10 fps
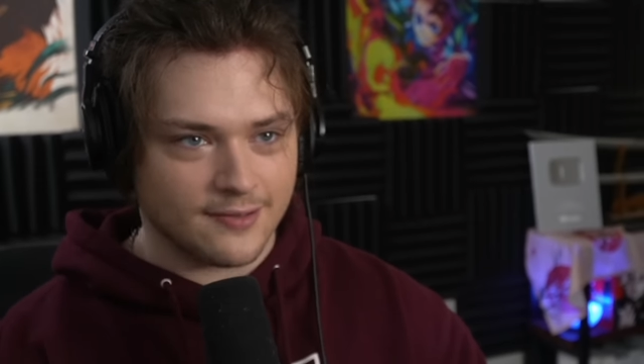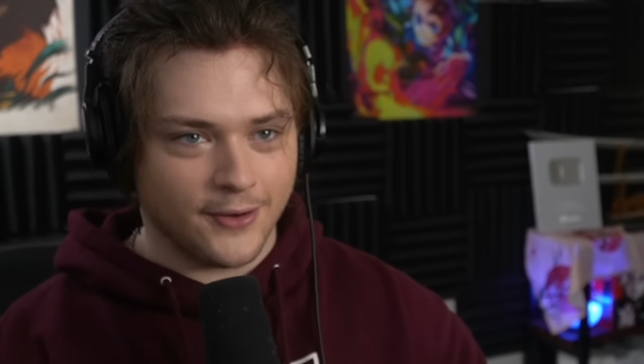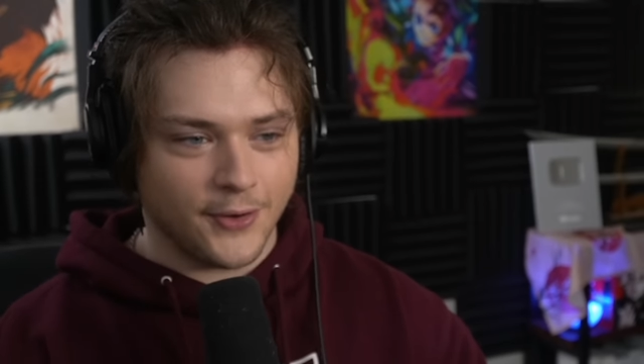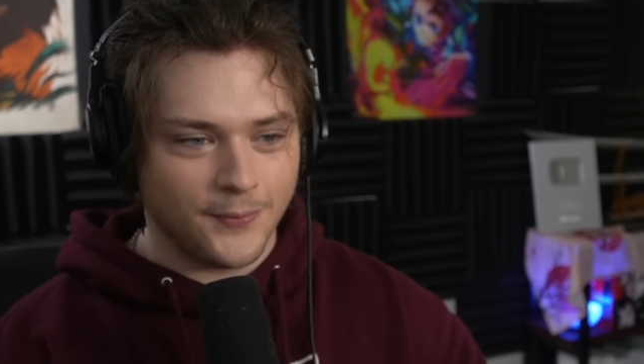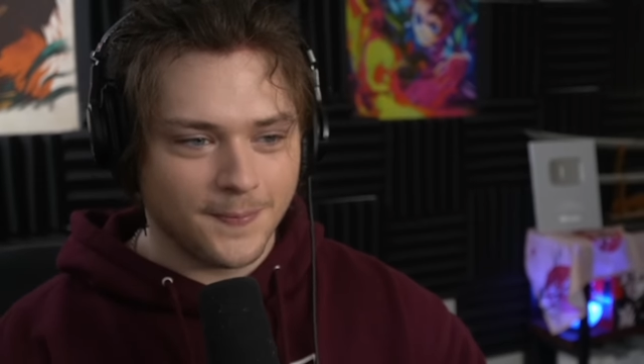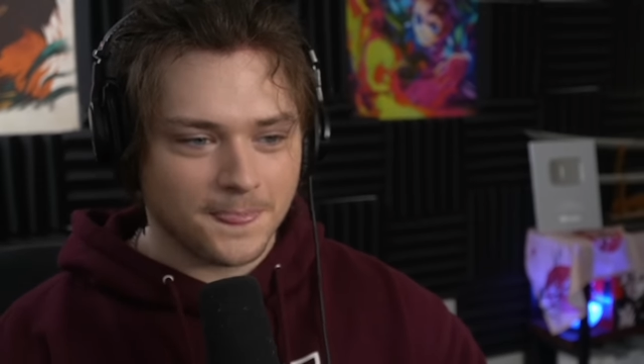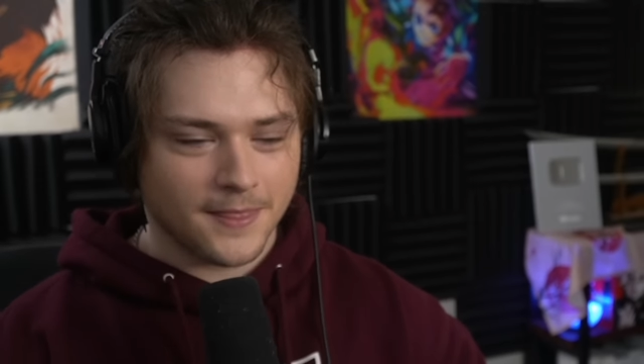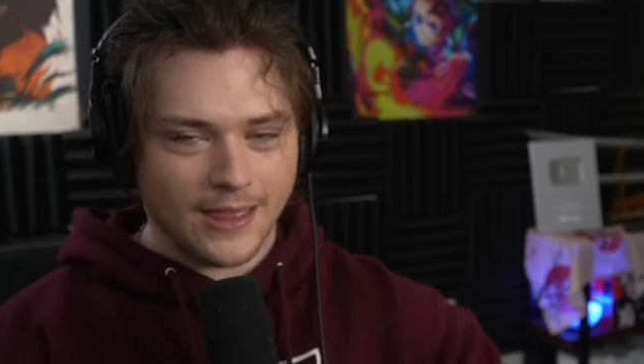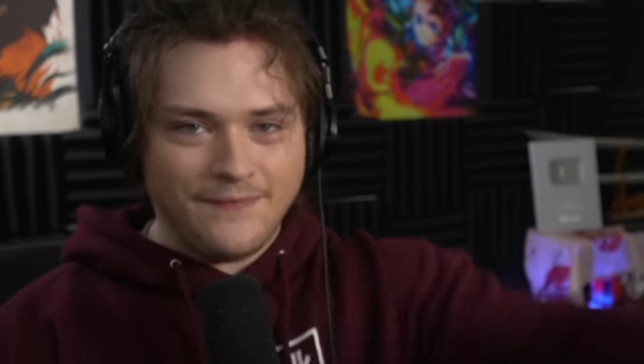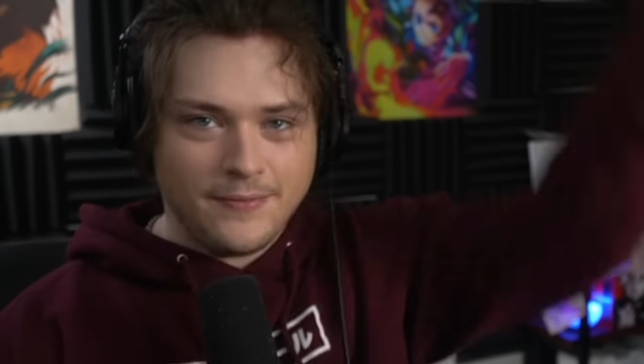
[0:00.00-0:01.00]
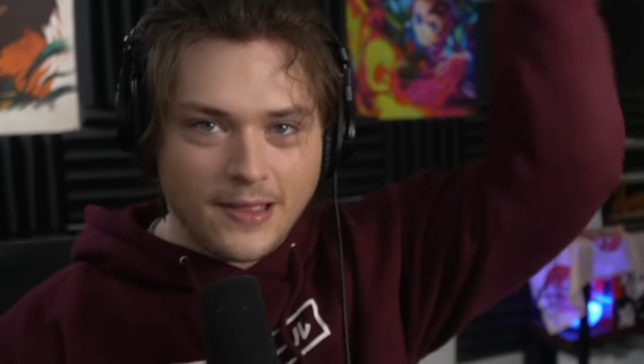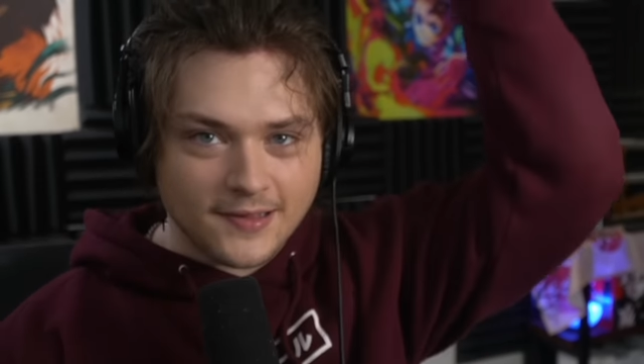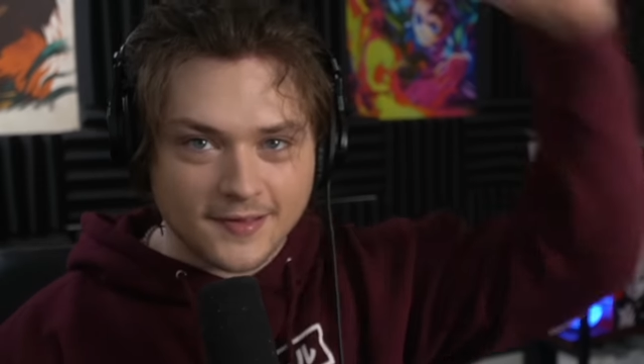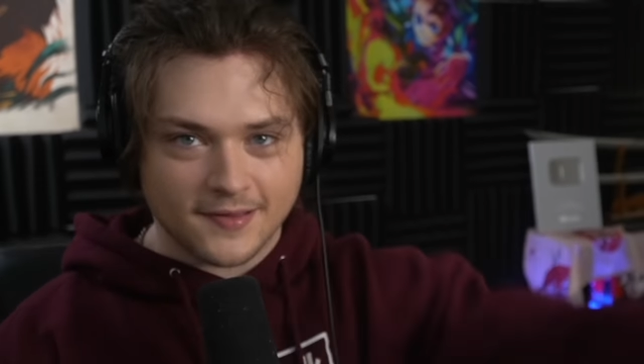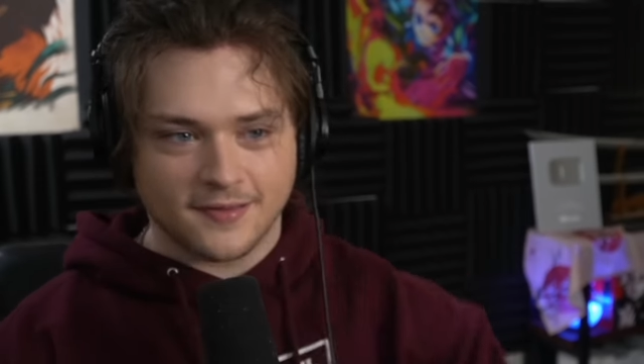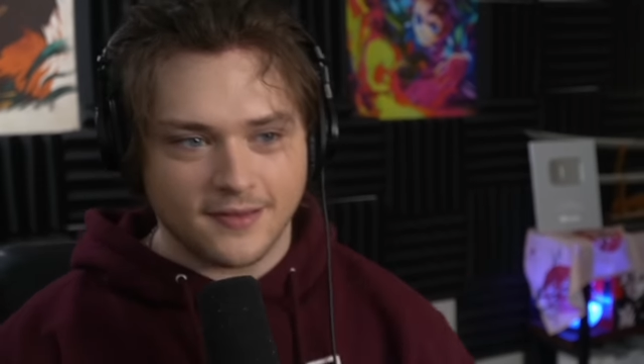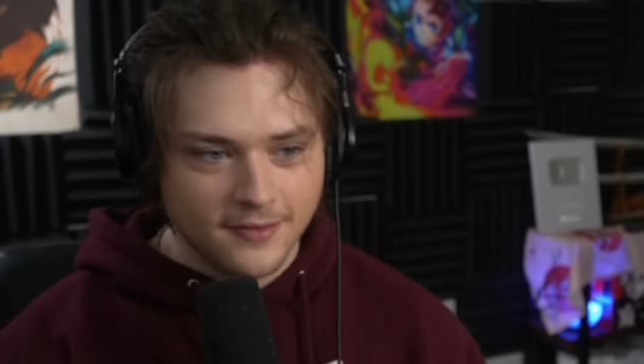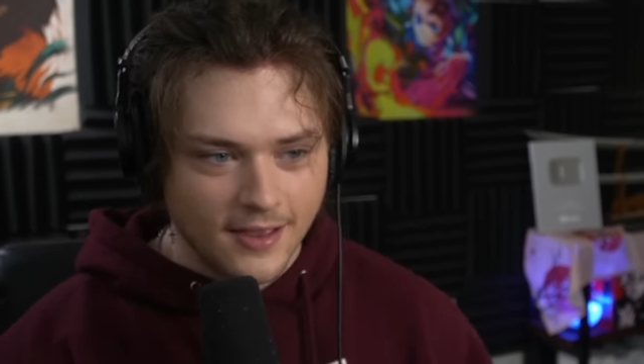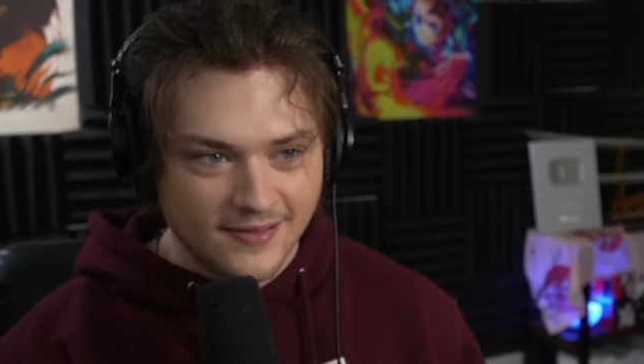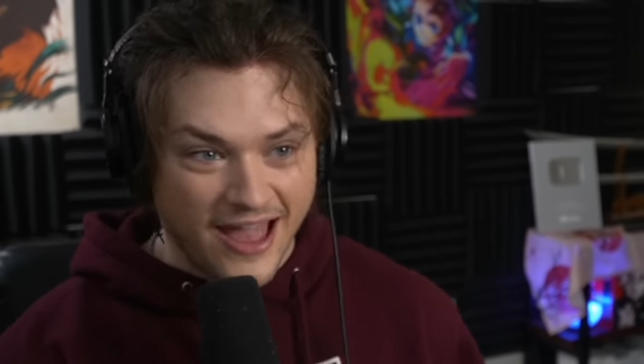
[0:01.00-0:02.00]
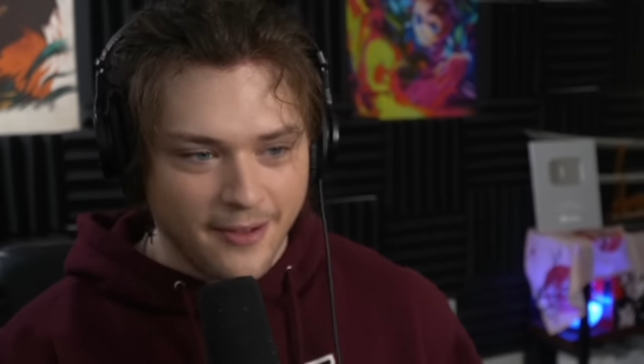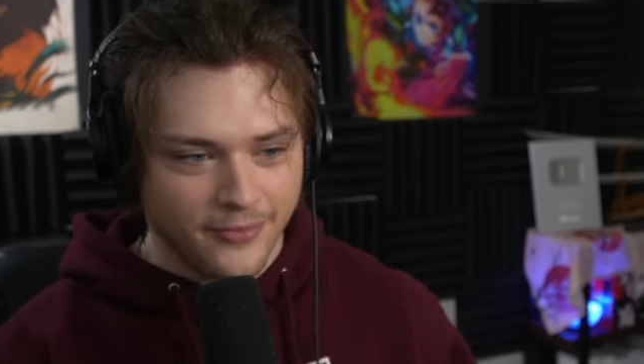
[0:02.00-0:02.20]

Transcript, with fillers: So if he misses his, his name,